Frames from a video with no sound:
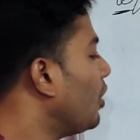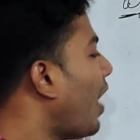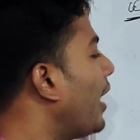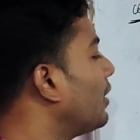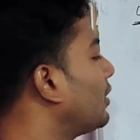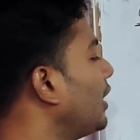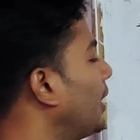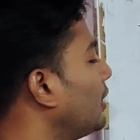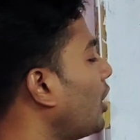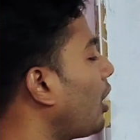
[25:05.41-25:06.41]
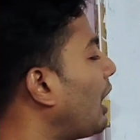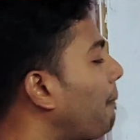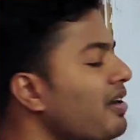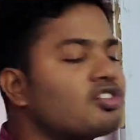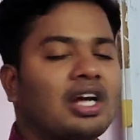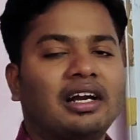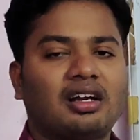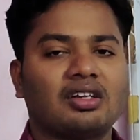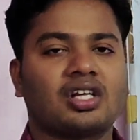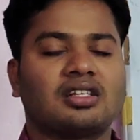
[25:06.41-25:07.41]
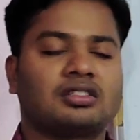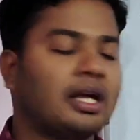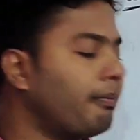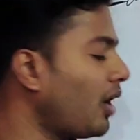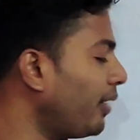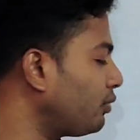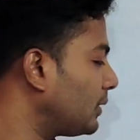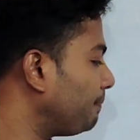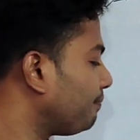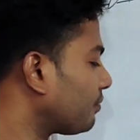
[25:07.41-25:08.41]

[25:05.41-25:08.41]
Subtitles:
the Griffin scientist has developed